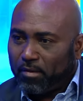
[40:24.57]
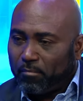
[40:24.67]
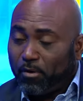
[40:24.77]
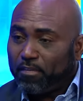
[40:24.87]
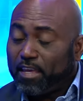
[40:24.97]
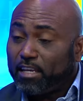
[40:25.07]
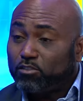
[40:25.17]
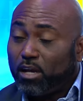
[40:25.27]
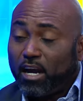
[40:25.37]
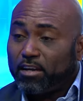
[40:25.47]
But they
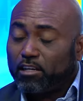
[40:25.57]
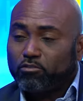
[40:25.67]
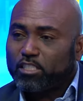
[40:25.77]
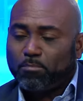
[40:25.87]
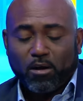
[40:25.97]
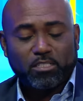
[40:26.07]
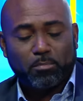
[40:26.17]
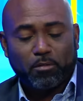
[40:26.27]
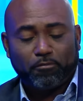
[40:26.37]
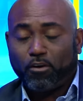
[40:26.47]
are not
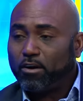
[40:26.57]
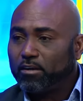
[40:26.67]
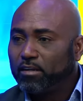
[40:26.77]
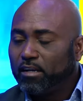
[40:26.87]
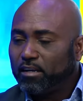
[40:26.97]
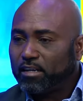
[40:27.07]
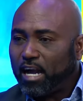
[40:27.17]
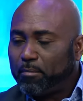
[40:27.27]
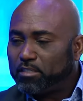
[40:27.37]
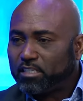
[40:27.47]
responsible for
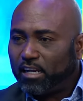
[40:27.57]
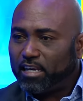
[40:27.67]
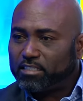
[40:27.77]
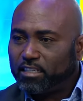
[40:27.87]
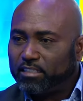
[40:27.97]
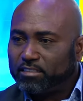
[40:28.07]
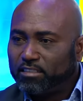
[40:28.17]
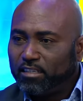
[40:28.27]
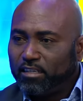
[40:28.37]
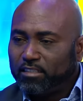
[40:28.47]
garbage collection,
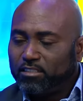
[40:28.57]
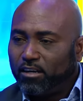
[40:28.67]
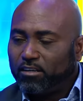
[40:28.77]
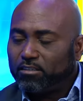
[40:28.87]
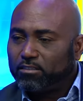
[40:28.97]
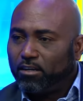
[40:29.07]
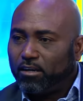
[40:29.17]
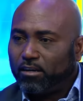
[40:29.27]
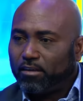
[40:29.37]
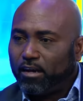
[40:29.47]
nor
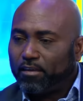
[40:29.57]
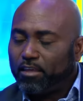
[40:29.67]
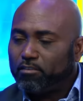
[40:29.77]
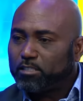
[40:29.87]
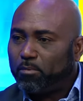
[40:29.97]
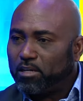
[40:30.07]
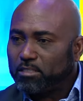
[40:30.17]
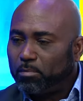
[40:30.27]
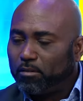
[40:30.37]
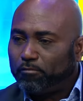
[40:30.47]
are they
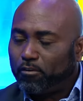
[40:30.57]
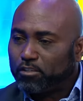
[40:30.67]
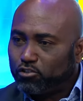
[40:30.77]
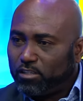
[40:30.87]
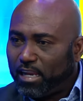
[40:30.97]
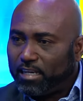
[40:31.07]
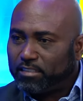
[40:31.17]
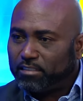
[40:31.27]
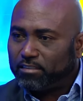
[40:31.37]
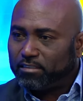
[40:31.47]
responsible for street
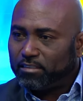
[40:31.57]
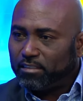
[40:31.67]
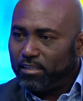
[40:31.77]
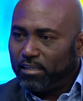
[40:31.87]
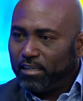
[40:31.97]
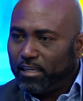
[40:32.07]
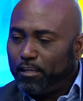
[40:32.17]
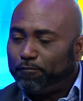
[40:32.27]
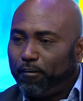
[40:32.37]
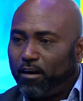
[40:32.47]
lighting.
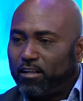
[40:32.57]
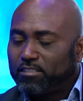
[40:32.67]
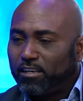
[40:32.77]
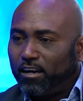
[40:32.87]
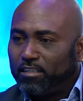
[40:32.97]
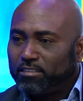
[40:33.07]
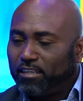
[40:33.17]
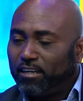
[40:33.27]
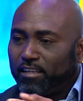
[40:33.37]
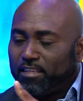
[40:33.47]
It falls
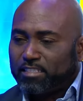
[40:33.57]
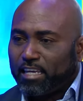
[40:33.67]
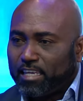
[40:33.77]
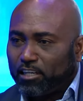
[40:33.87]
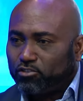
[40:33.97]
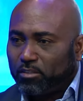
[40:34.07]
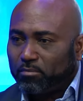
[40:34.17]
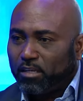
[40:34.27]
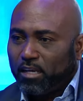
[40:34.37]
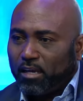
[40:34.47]
under the St. Catherine
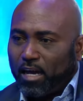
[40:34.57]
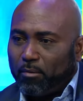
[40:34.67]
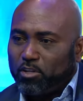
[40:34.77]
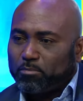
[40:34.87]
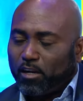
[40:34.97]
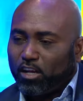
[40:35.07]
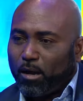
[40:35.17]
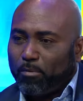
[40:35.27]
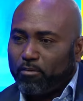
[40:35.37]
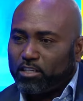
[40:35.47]
Municipal
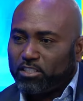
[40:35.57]
Corporation.